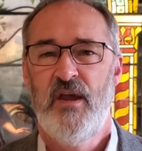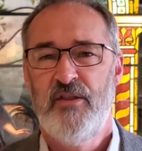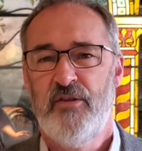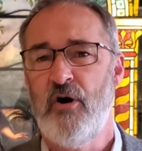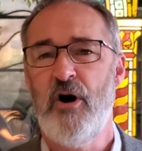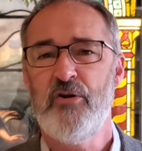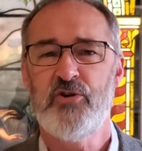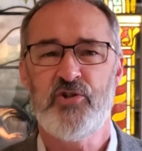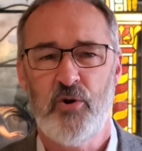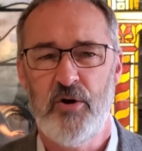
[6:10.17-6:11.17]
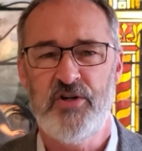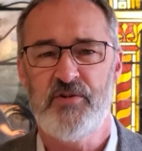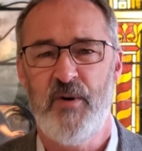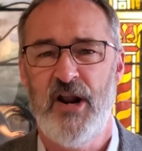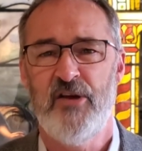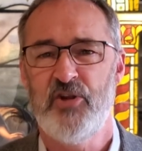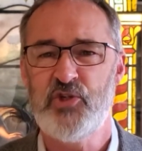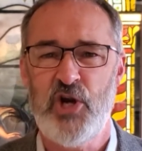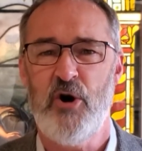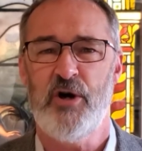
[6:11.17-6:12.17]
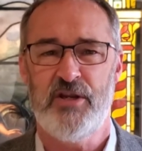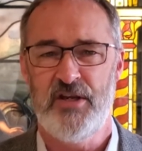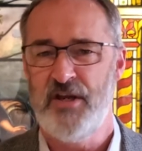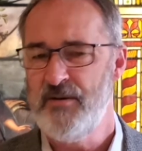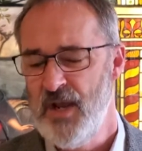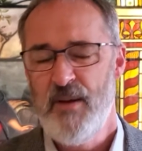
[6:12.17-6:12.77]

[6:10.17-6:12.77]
there are other stories about how the Cherokee and